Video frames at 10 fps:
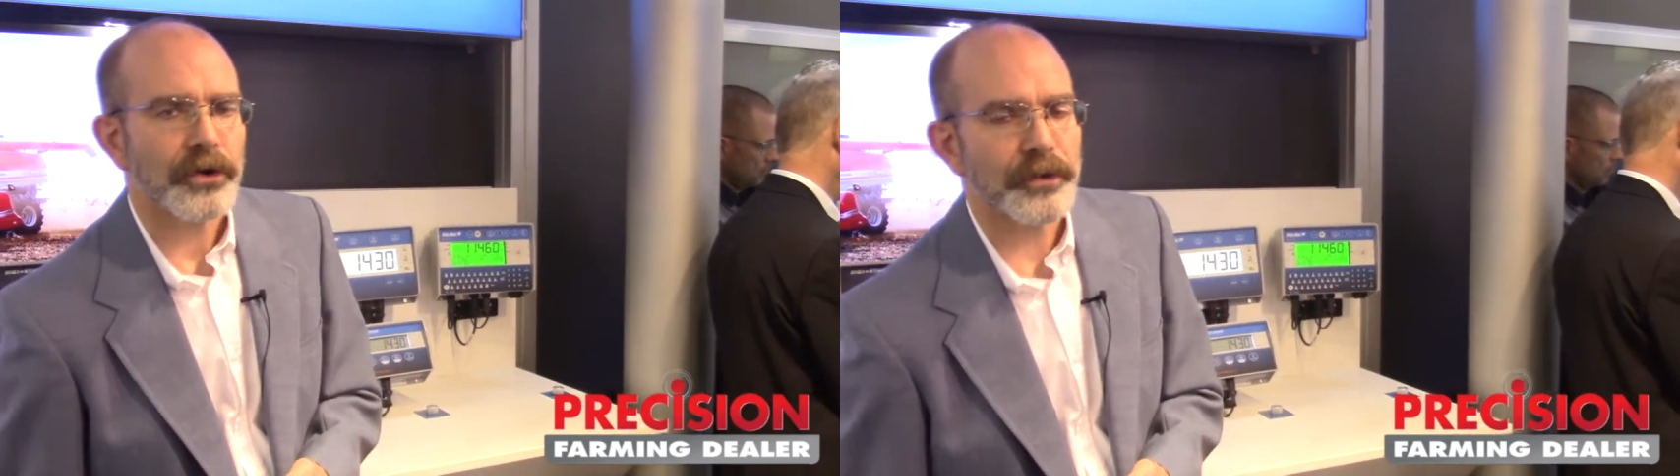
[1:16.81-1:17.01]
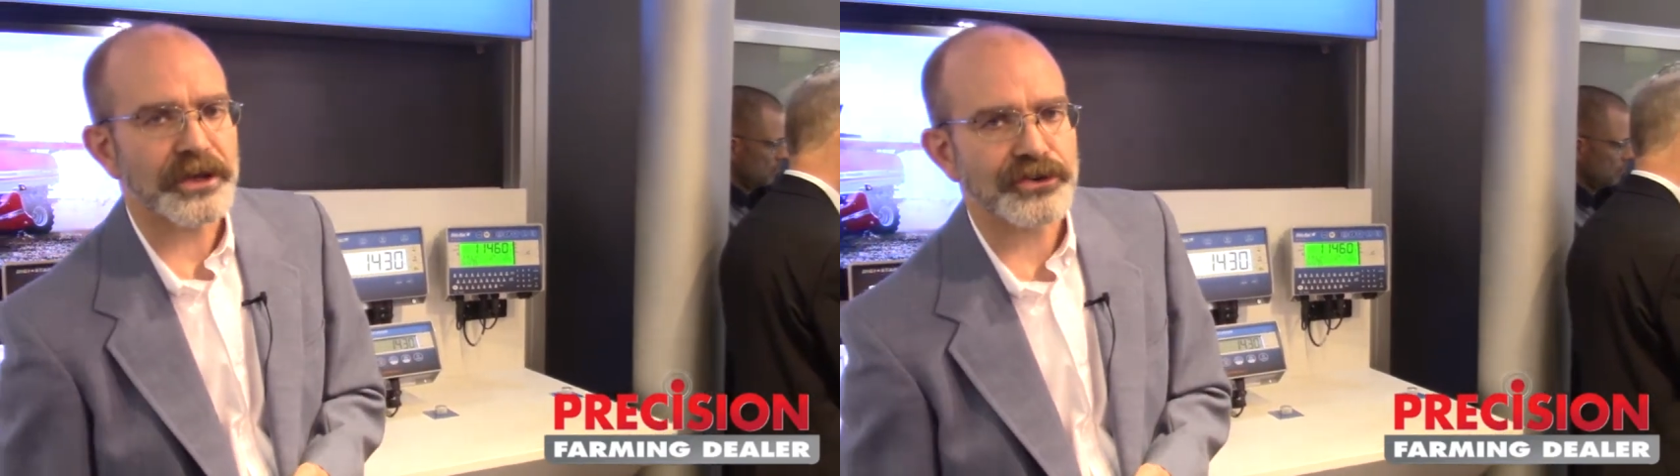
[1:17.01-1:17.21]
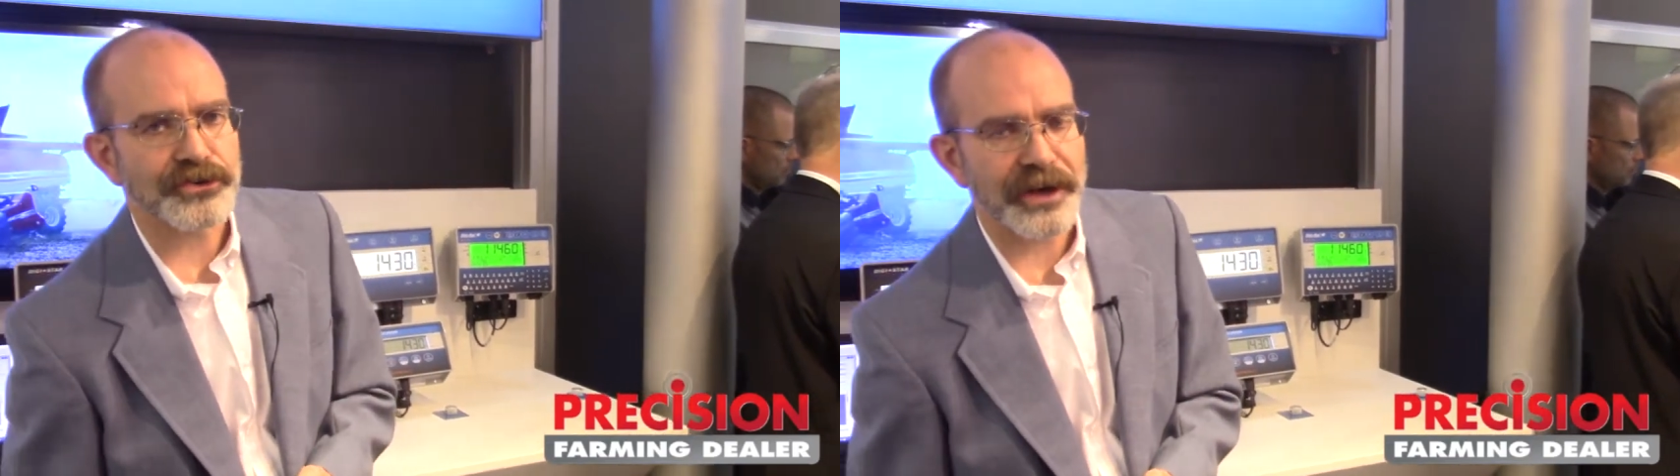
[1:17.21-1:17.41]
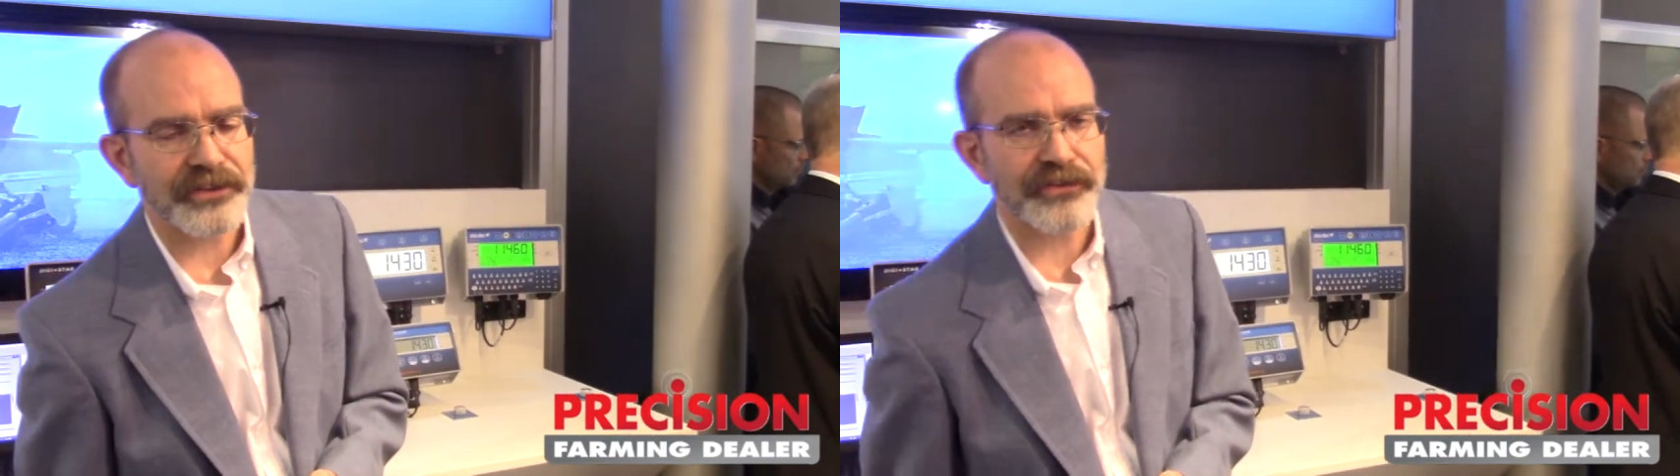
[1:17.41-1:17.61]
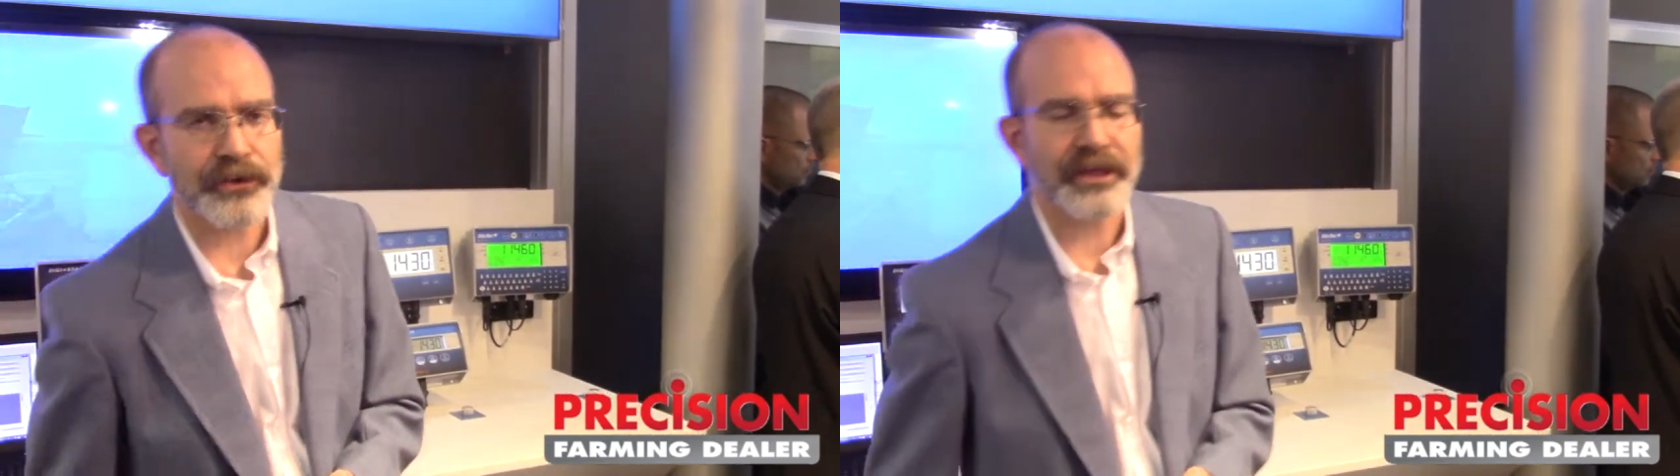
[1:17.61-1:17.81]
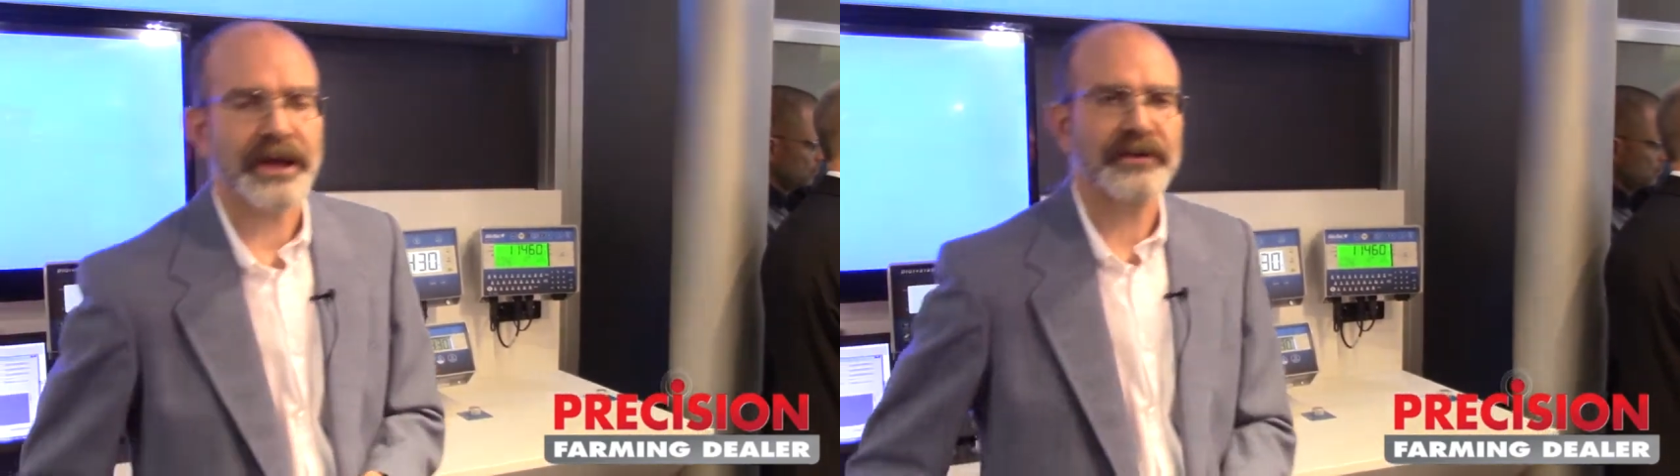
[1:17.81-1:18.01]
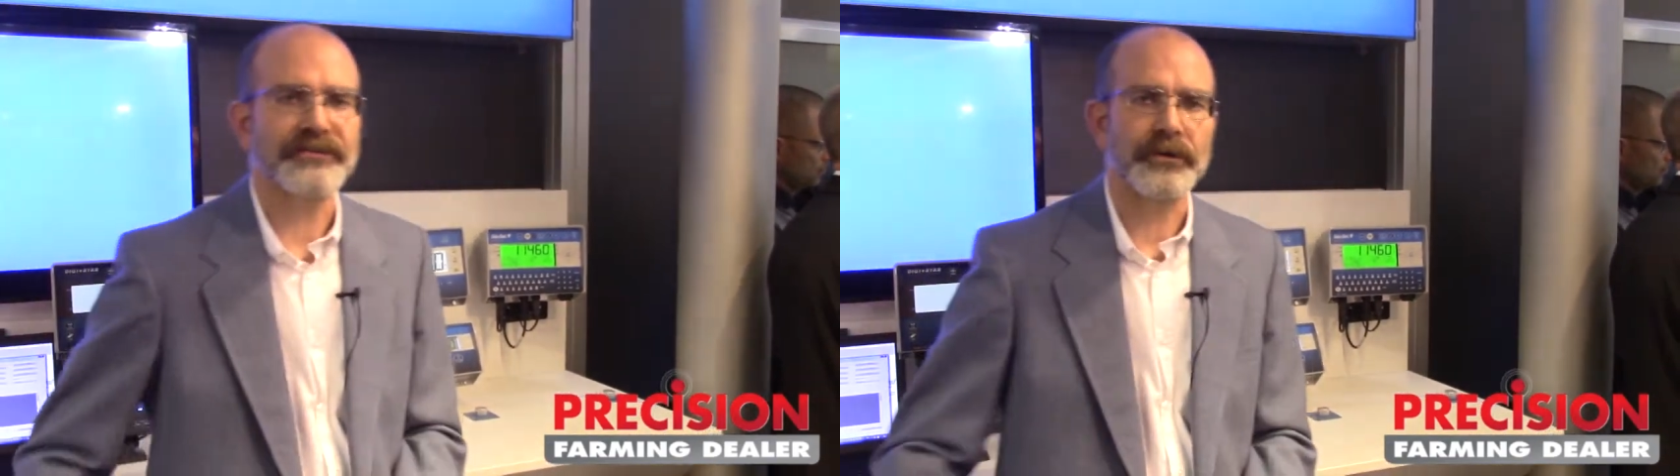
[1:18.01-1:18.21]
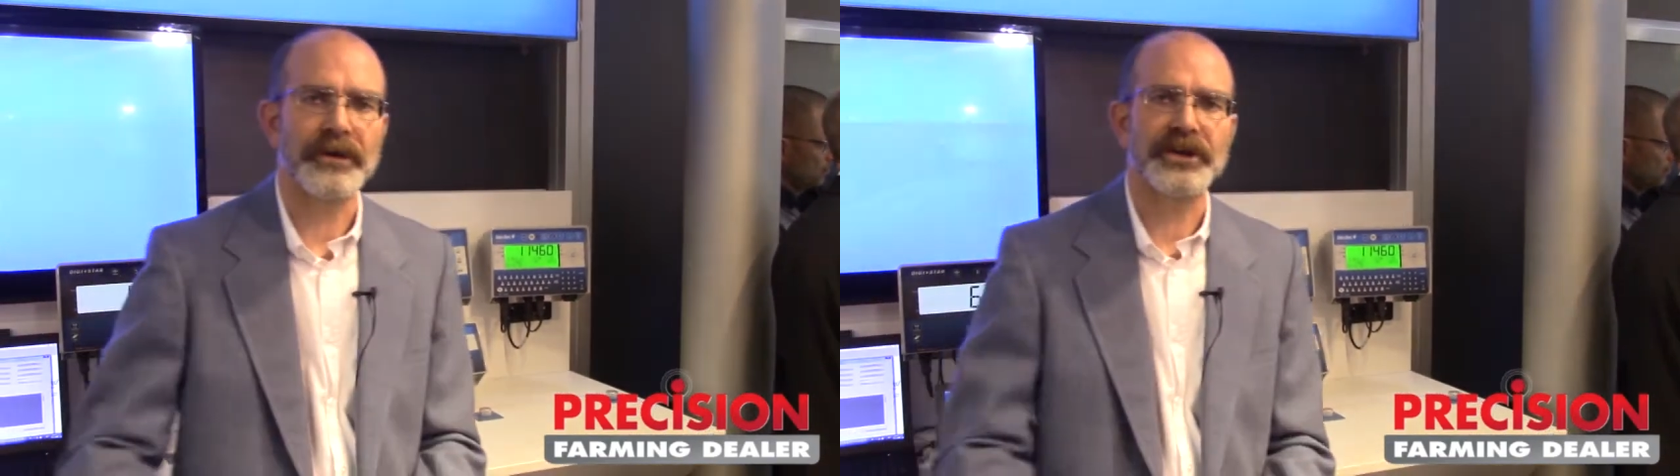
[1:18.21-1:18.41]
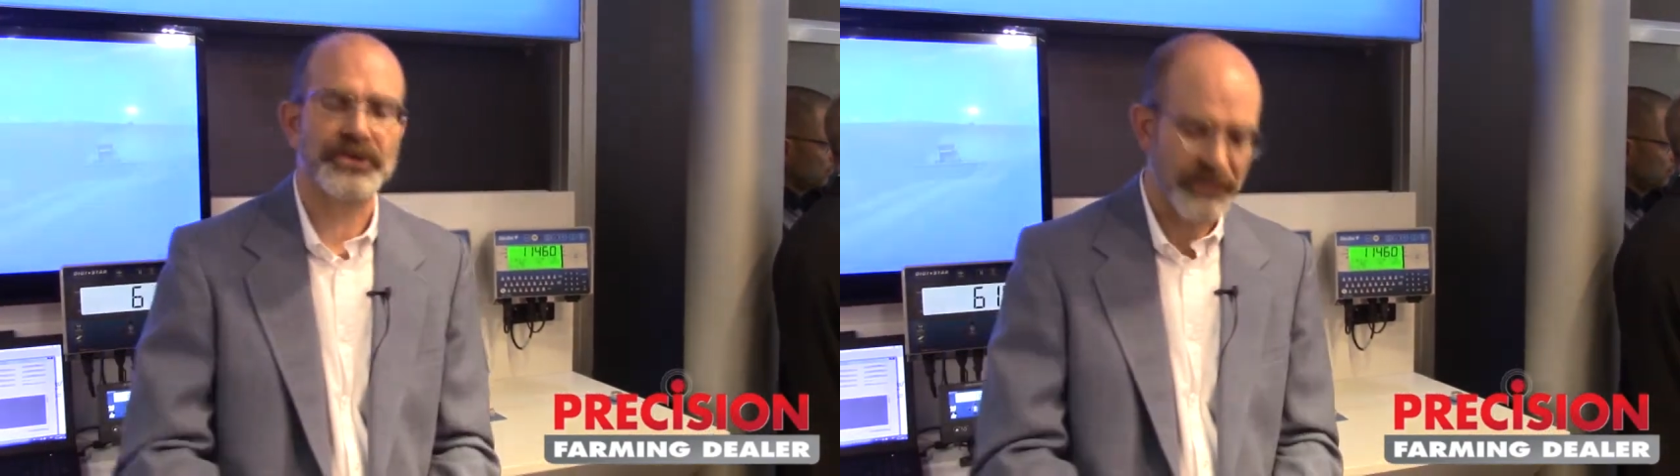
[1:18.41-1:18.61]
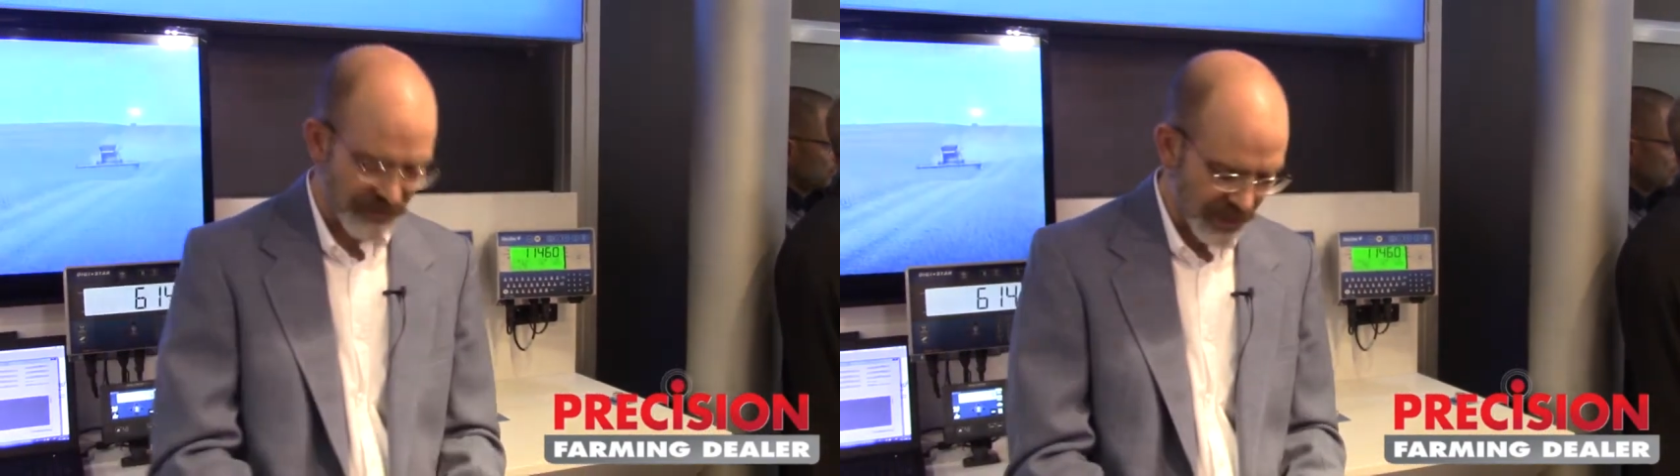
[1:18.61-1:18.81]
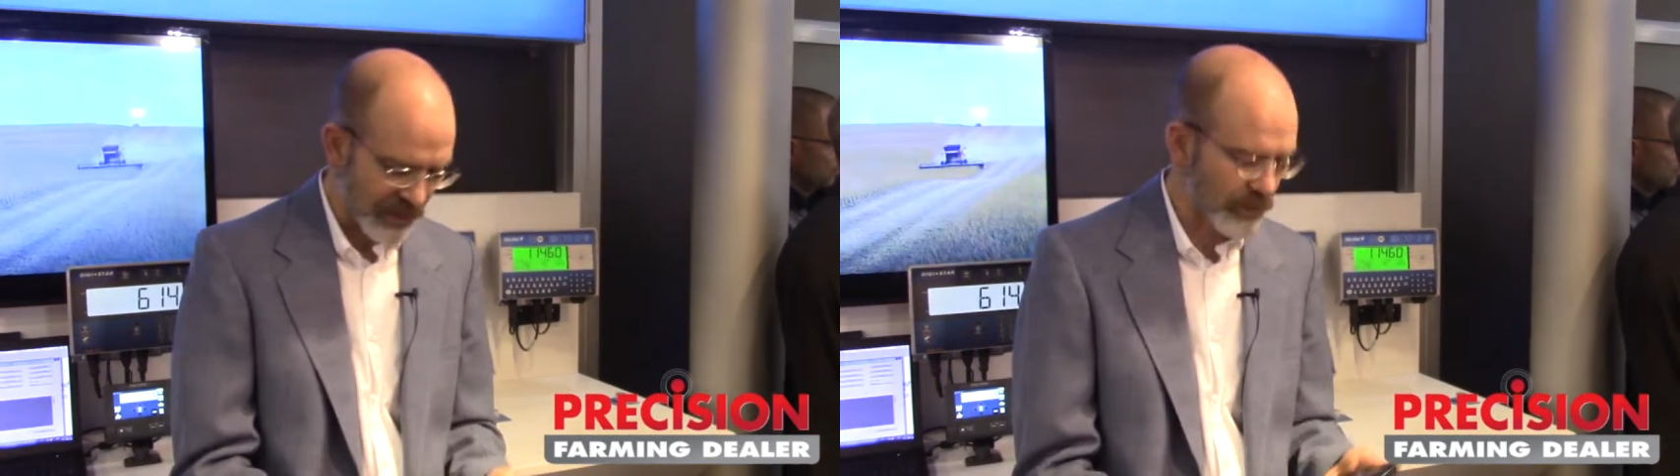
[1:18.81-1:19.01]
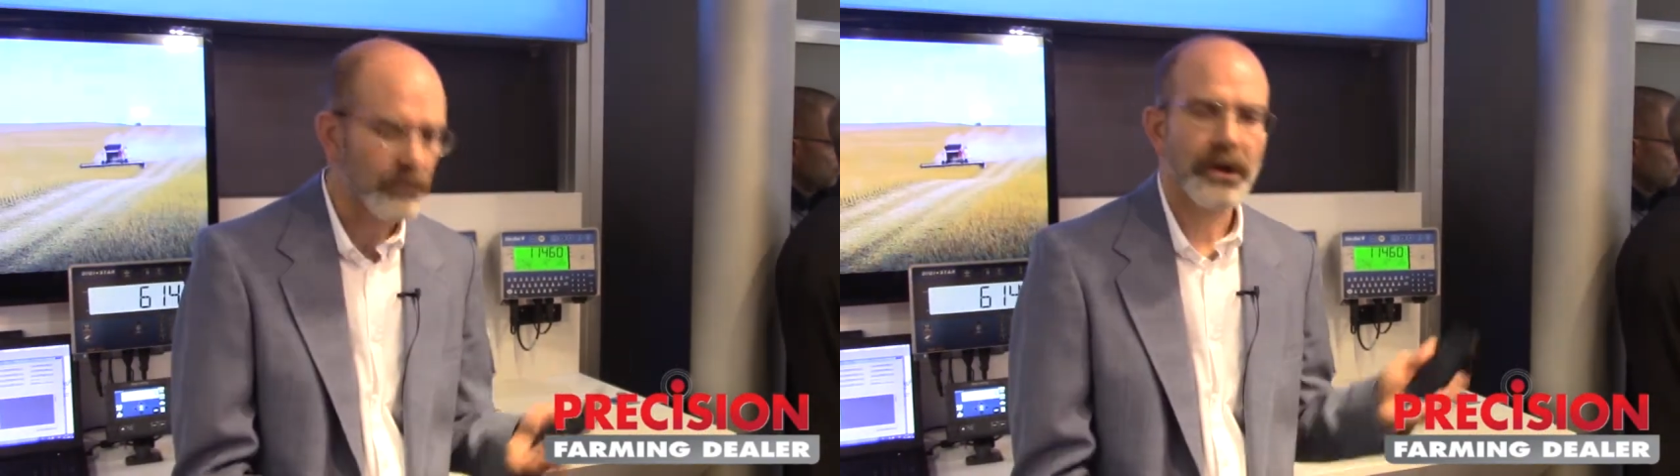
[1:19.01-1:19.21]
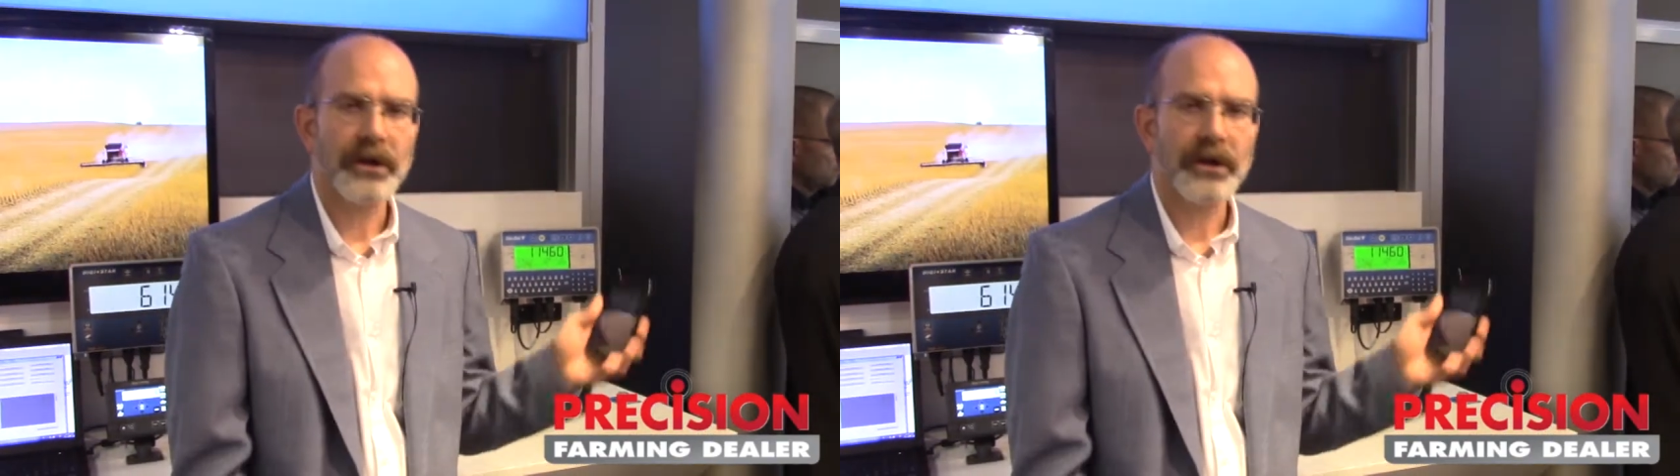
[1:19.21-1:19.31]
we can transfer that information via